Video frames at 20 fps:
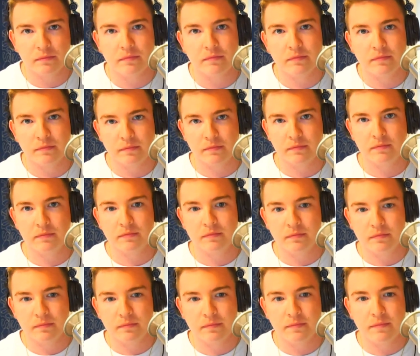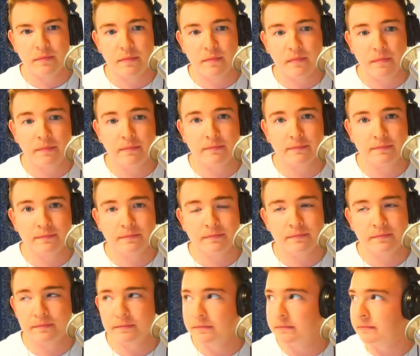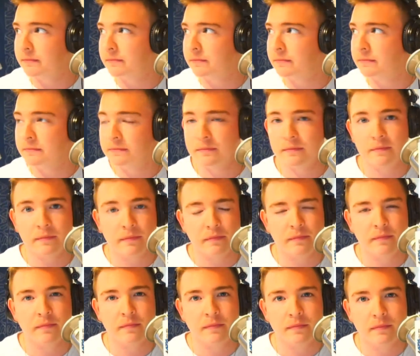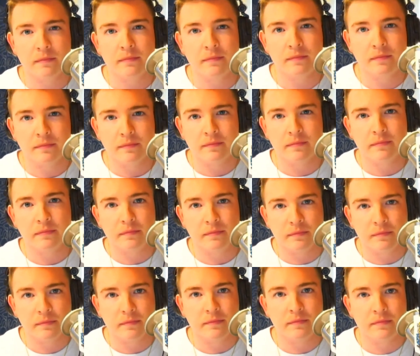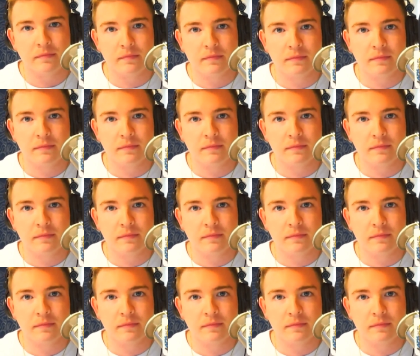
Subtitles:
The person shown says nothing.